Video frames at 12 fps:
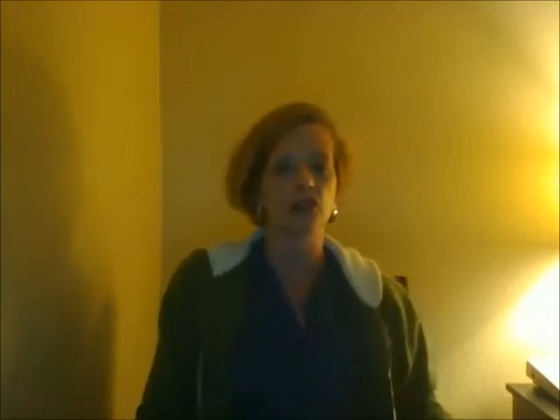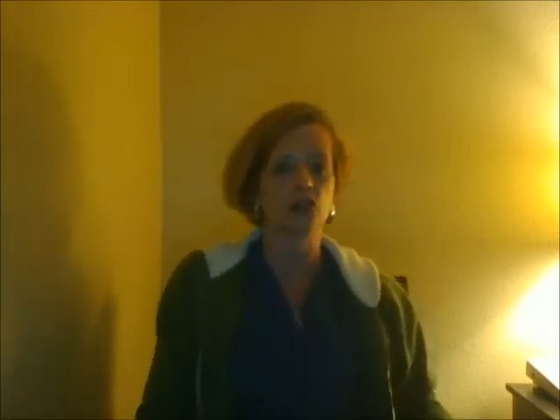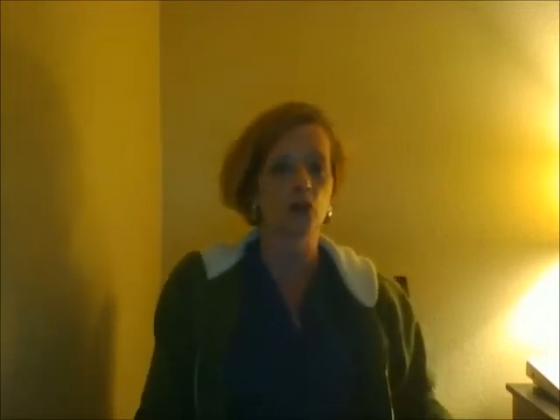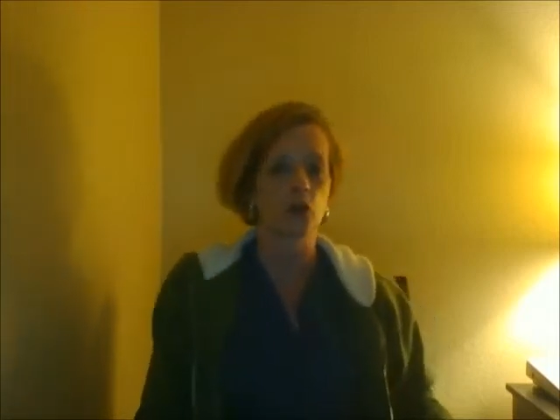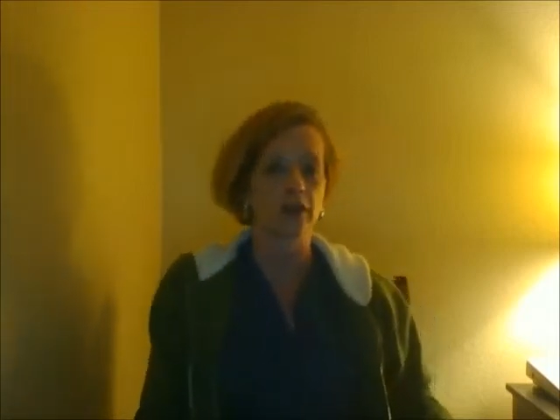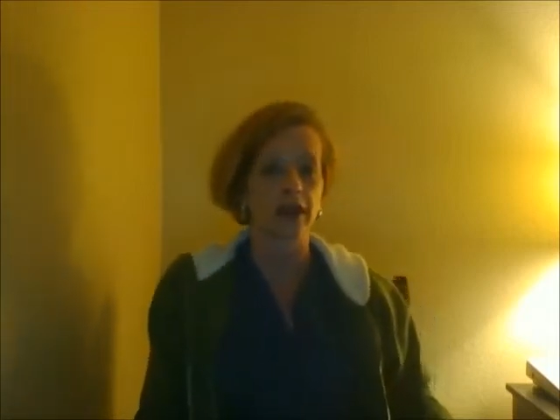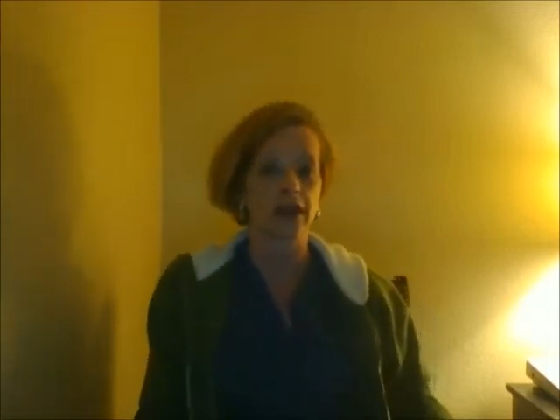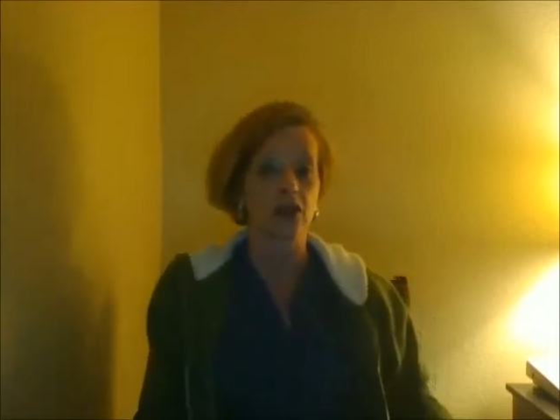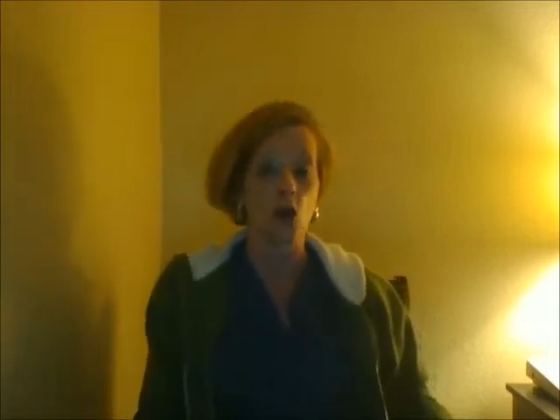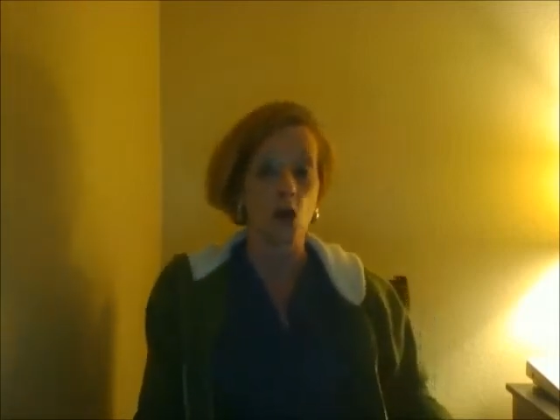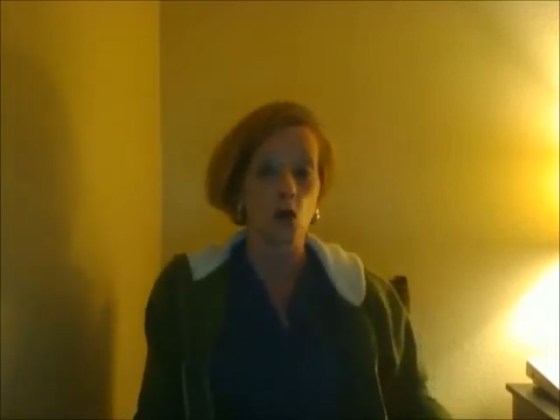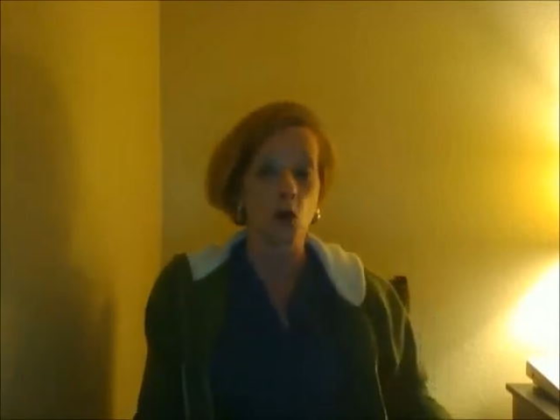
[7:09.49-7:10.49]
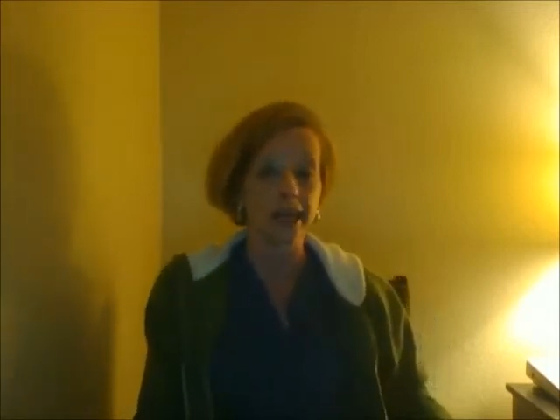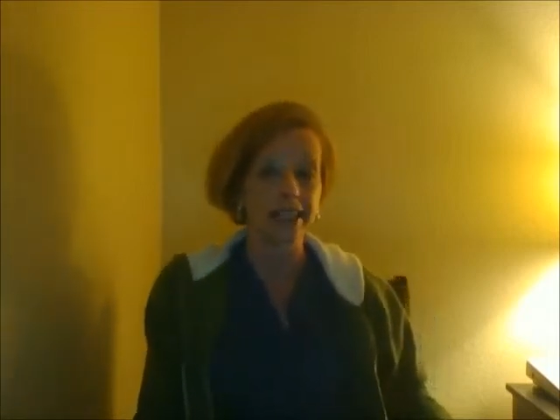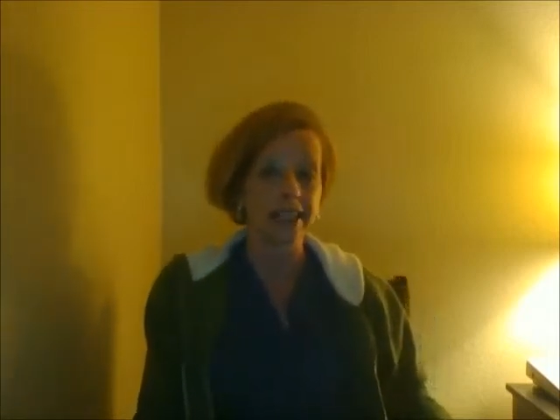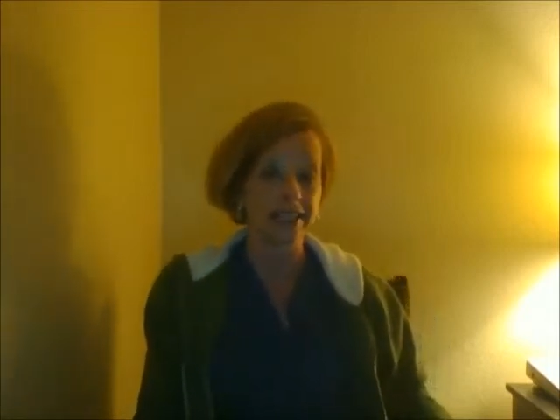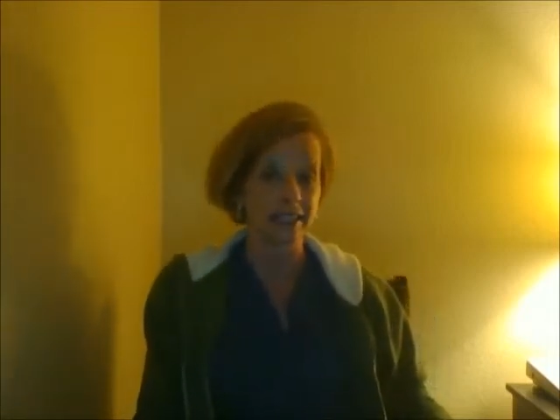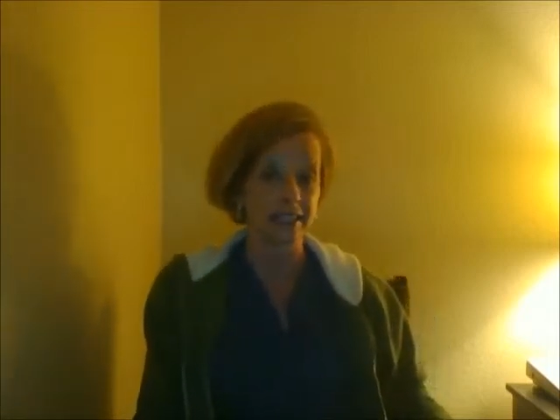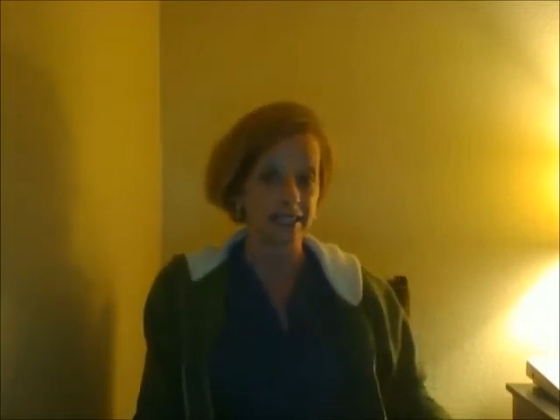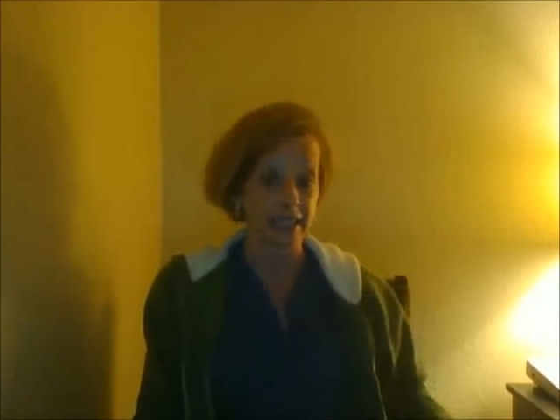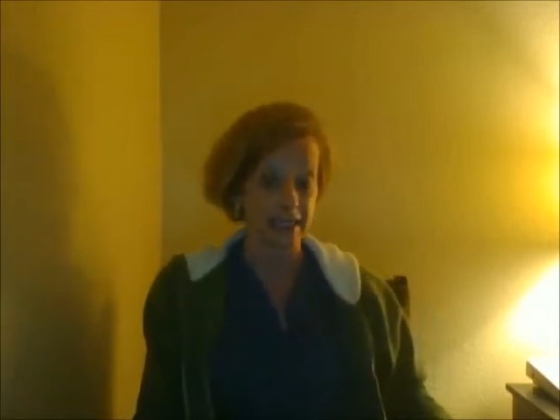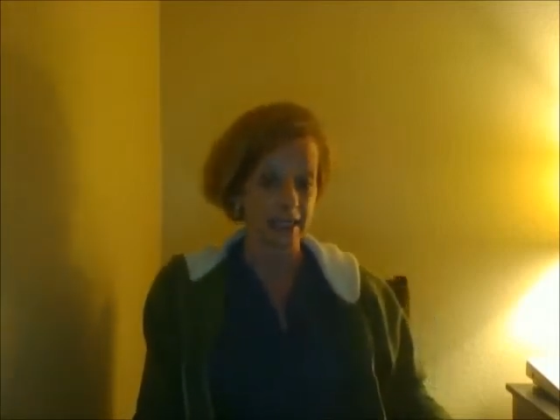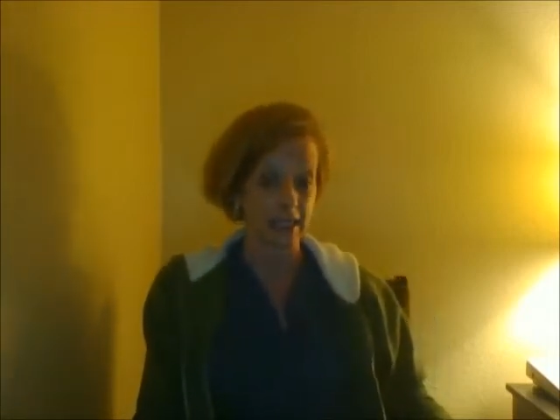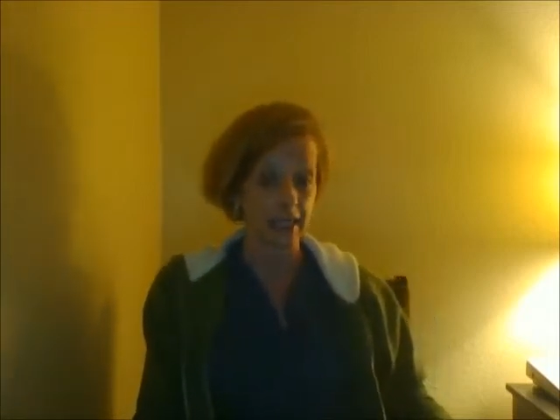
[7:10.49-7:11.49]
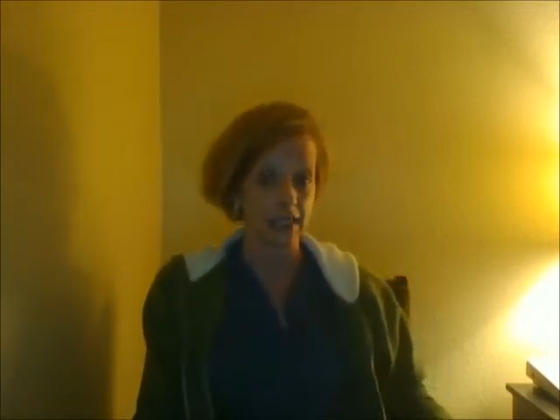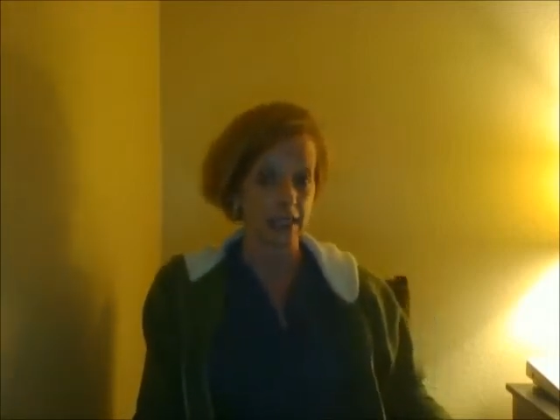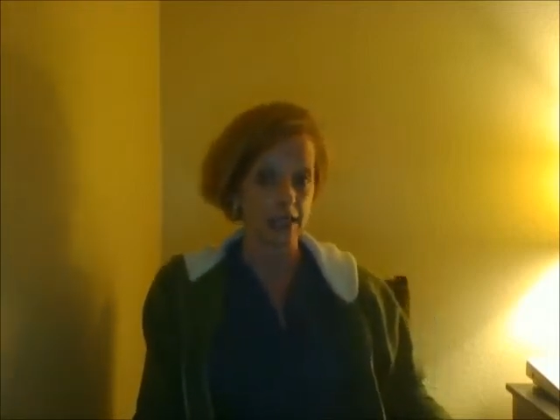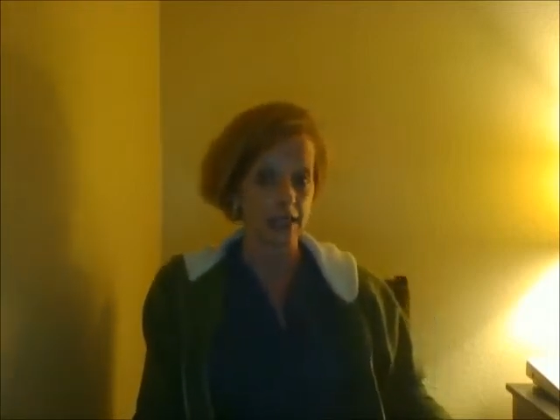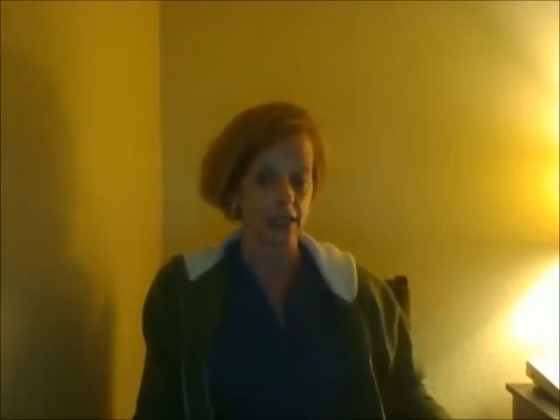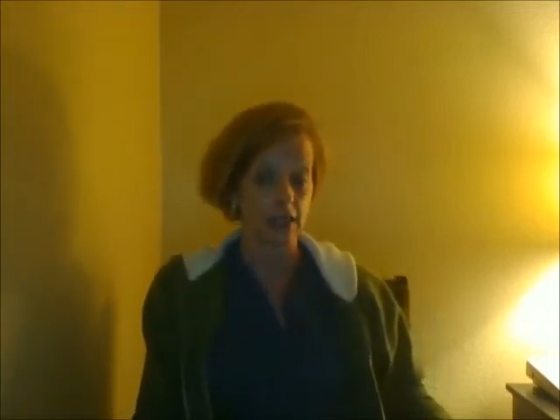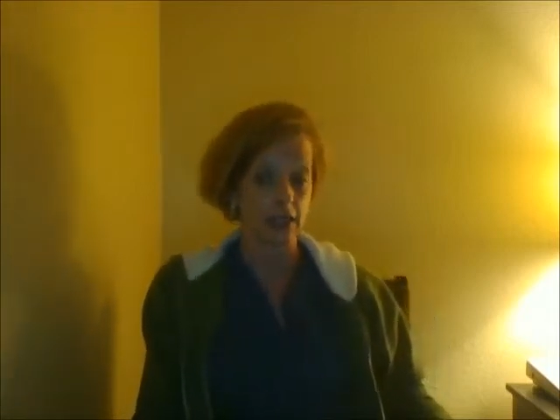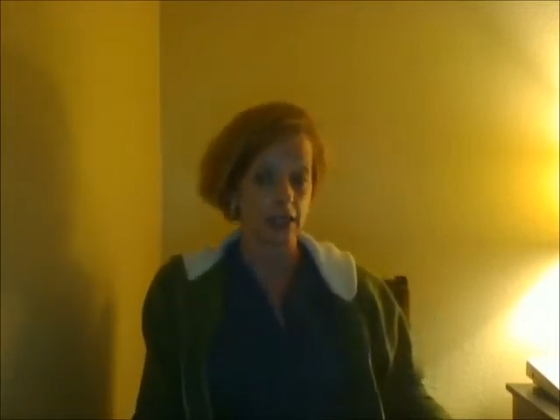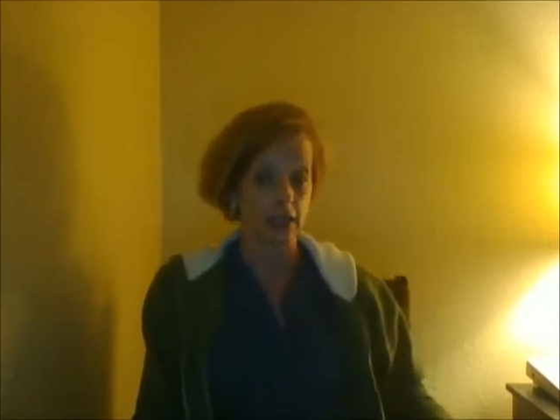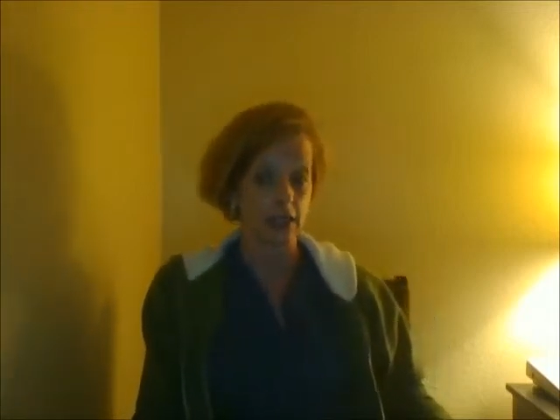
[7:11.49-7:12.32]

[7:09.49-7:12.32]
sure that no witnesses exist